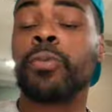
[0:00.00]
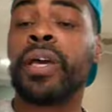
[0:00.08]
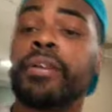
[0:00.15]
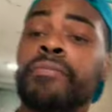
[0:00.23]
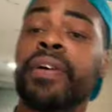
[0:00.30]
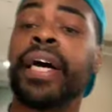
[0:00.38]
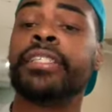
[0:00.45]
to
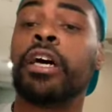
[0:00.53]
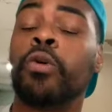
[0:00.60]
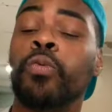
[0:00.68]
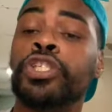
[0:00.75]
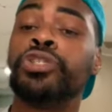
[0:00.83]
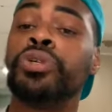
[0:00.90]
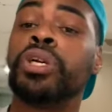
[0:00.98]
find out
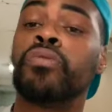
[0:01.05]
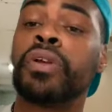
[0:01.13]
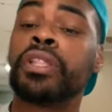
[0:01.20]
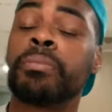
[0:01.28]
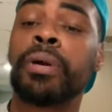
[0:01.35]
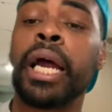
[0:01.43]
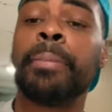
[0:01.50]
what you can rent the
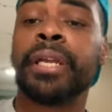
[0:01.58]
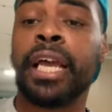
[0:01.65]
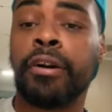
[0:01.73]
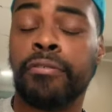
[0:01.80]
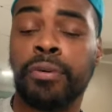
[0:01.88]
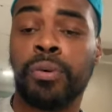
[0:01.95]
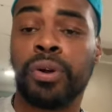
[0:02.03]
property out
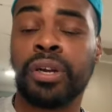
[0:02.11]
for.